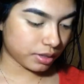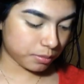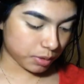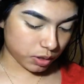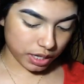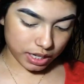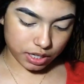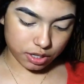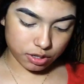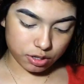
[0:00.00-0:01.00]
gonna go ahead
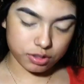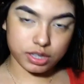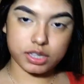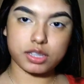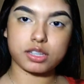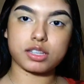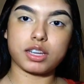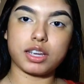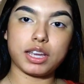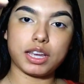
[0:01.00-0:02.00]
and use this
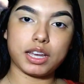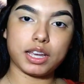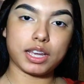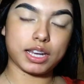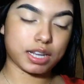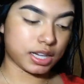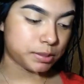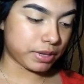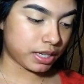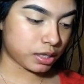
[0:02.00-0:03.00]
IT
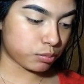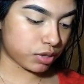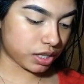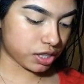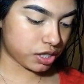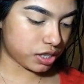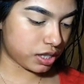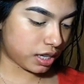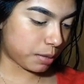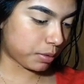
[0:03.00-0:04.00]
Cosmetics
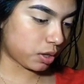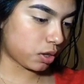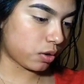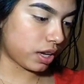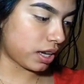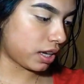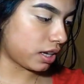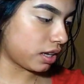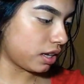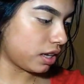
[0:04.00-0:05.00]
brush, and I'm gonna go
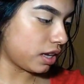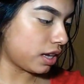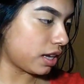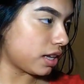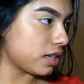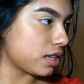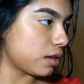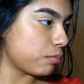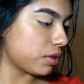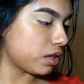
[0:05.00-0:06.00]
ahead and
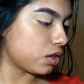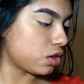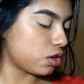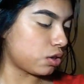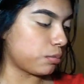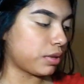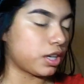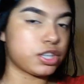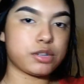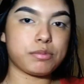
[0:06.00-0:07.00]
dip into
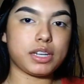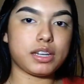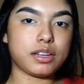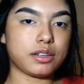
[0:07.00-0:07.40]
Punch Me,